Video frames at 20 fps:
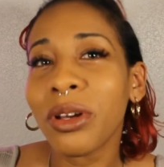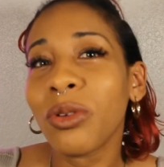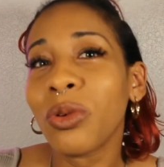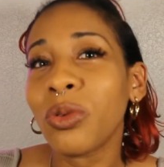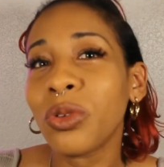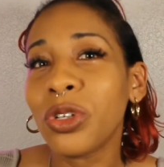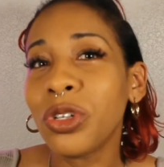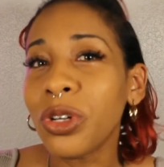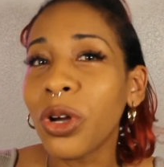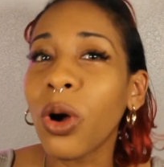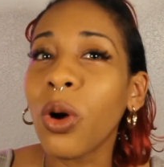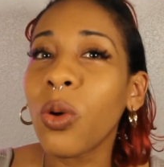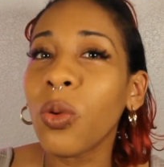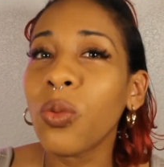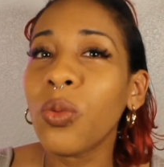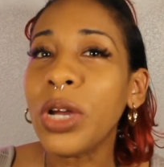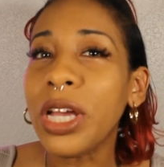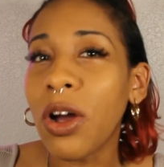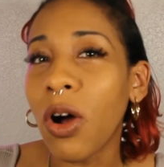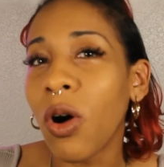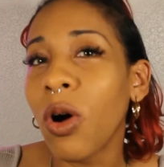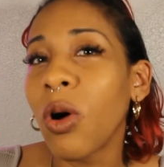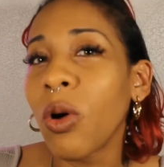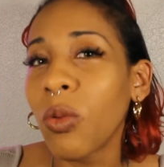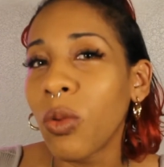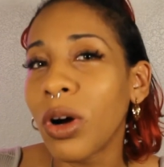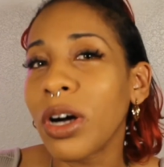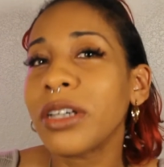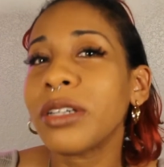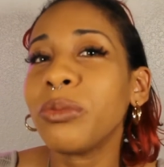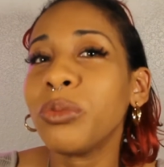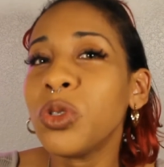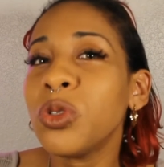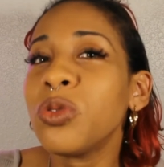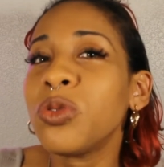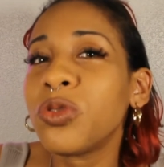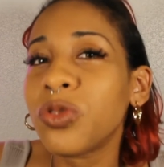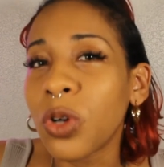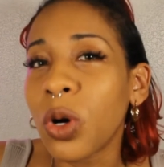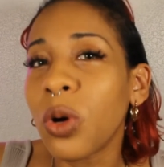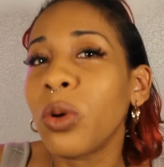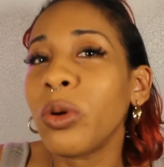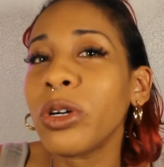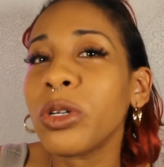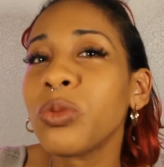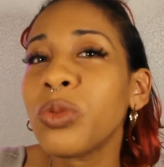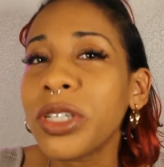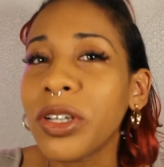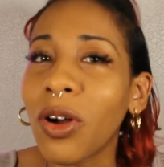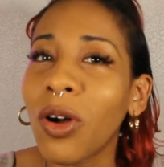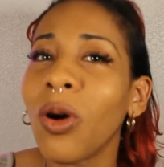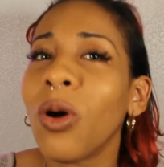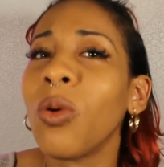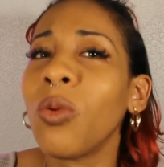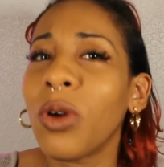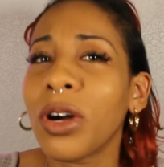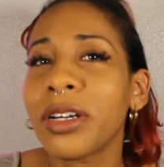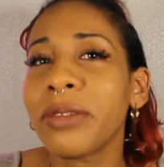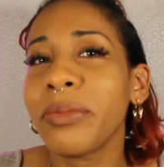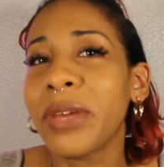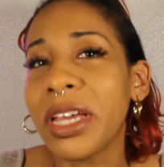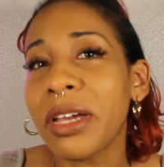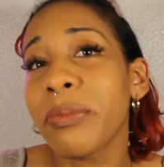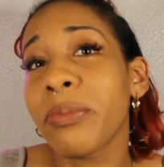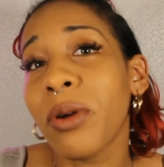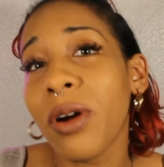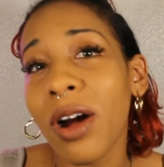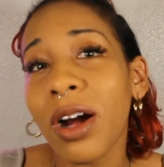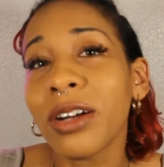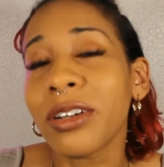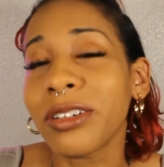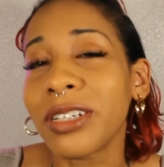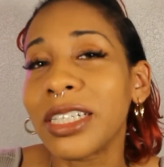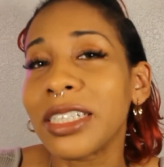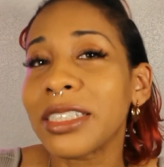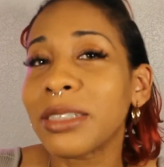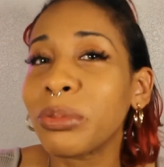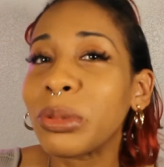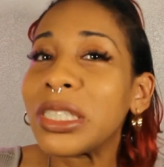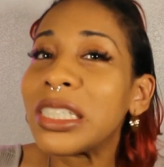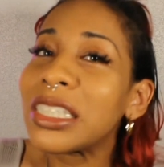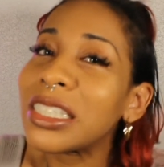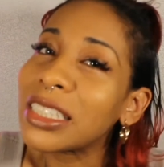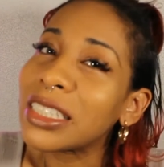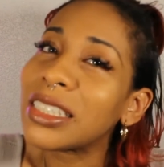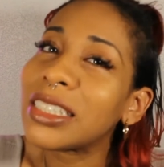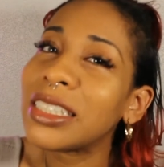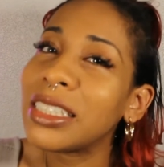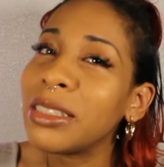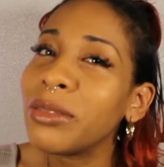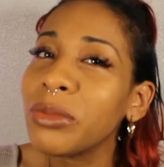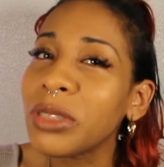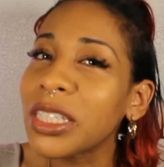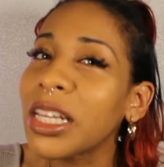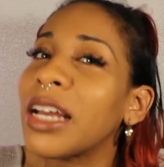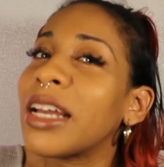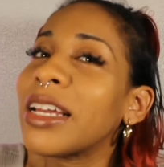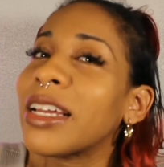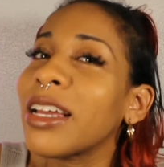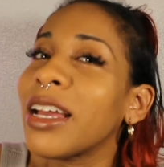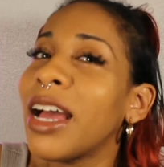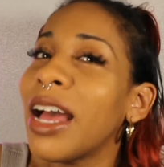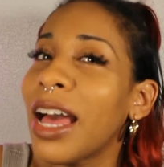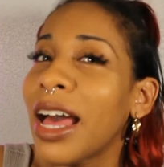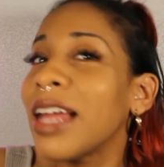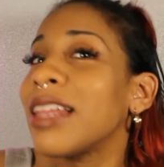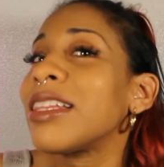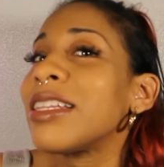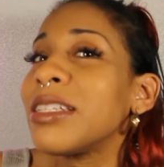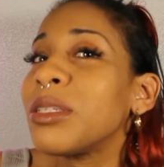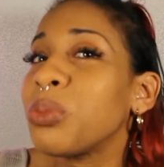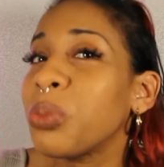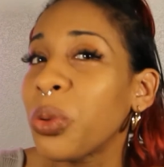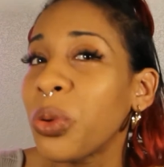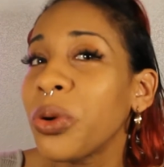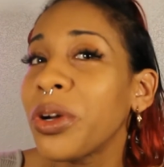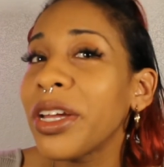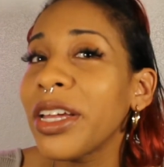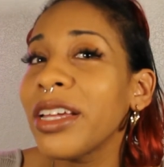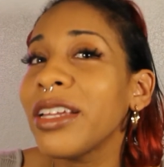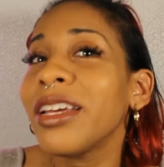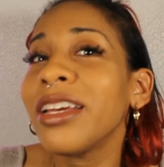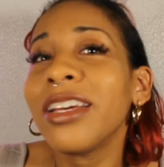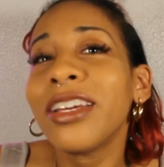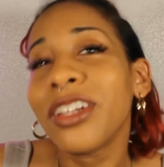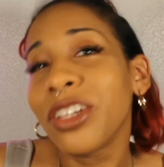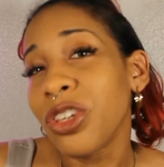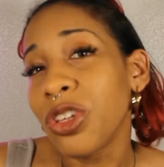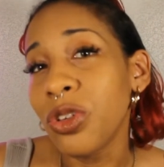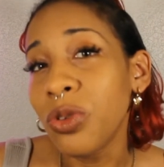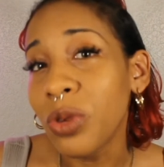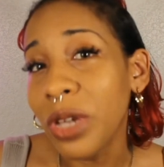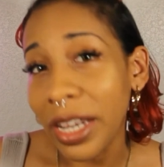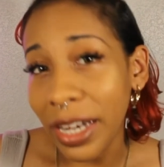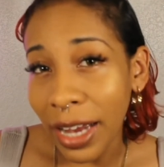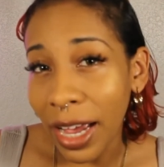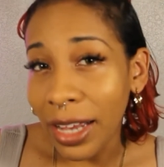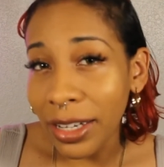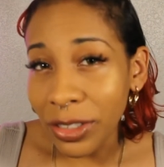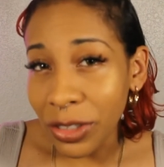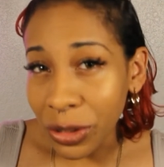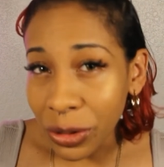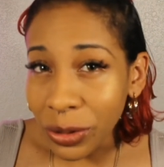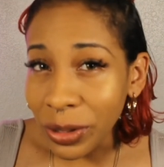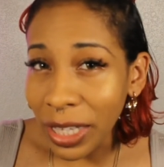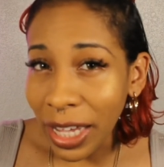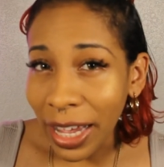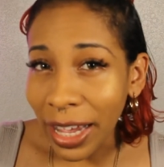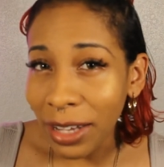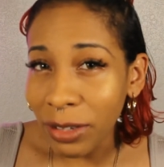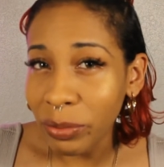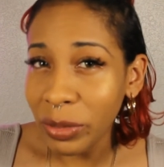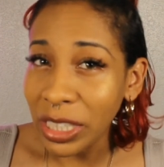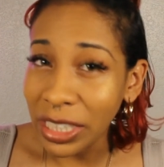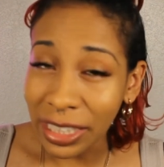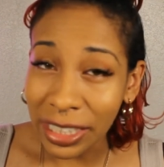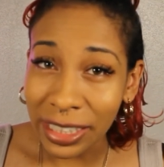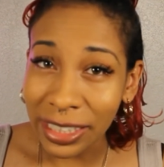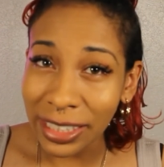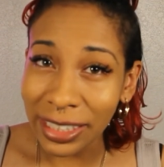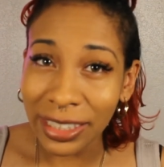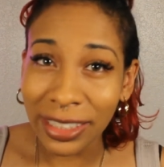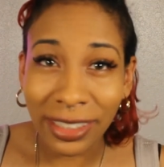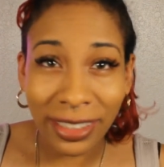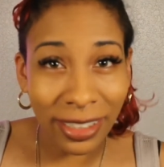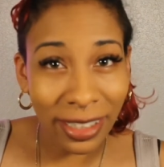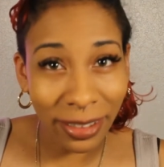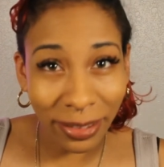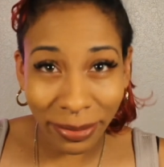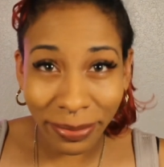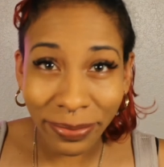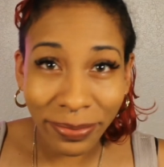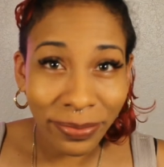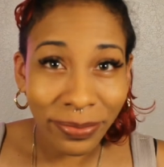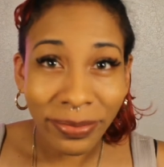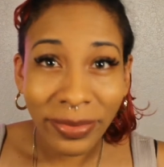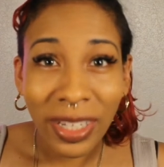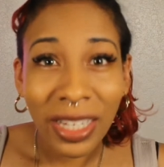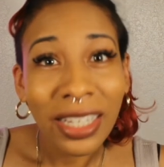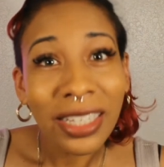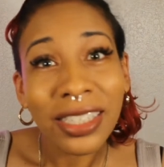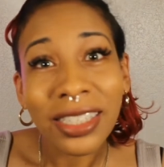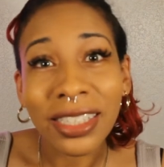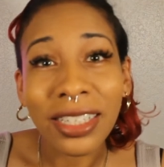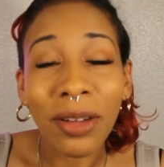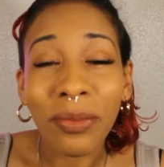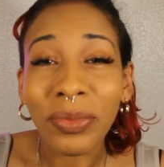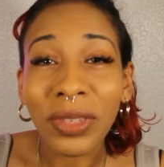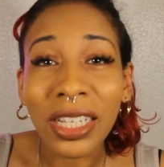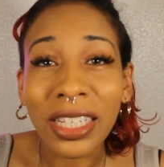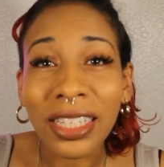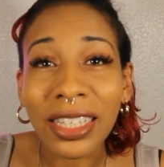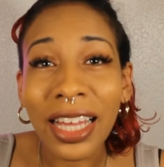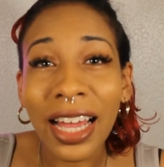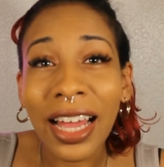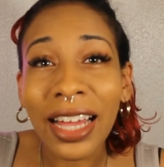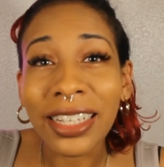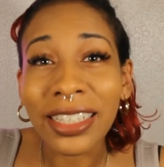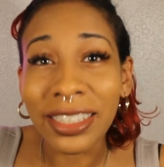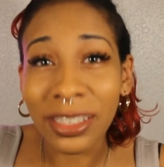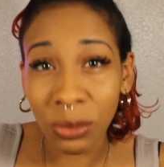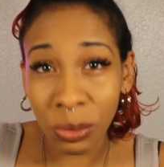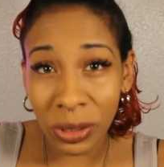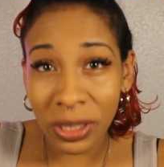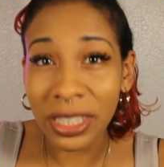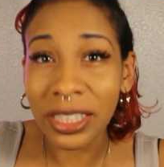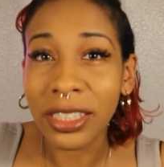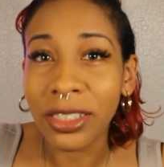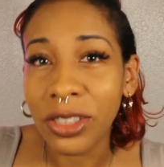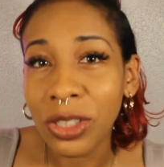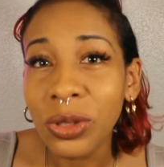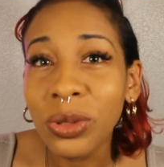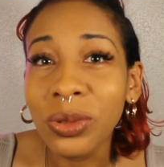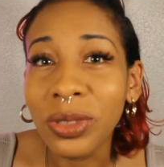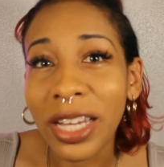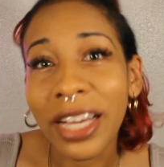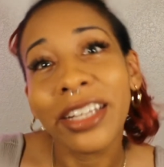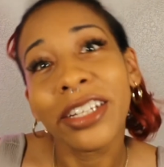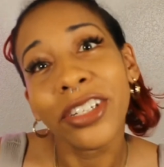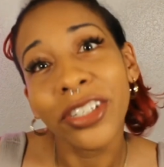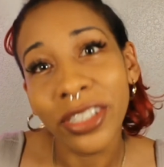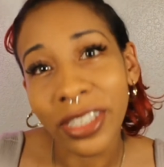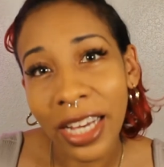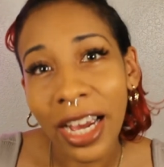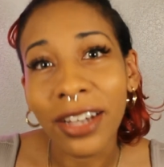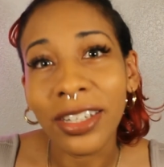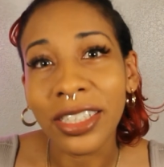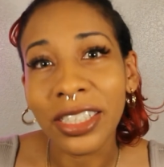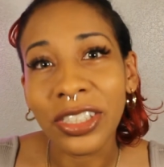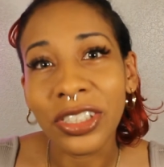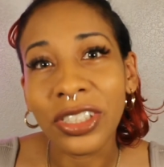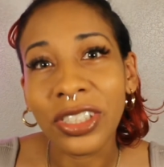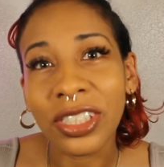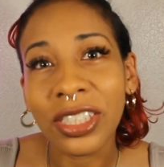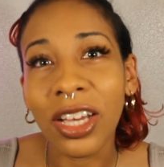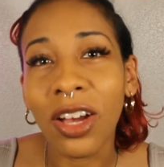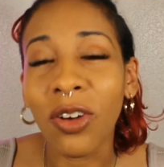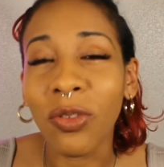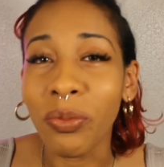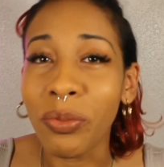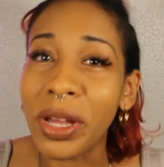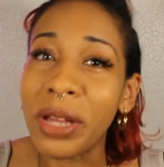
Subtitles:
You know, we all want to move forward. We all want to make progress. But it just seems like at this point, you cannot do that because something that is within you that you're doubting yourself.